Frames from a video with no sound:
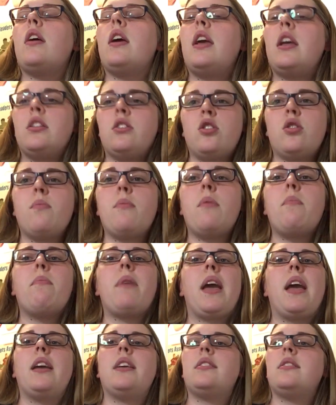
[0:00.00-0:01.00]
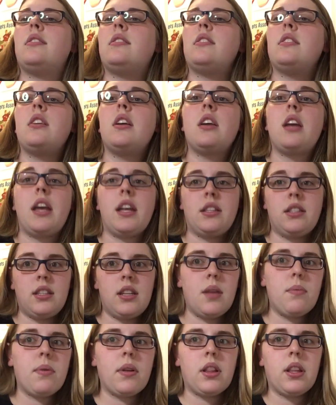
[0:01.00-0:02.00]
instrument based, it's
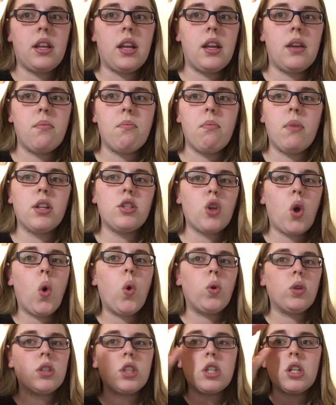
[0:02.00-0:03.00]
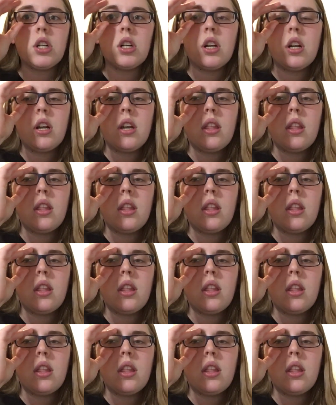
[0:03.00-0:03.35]
typically much older,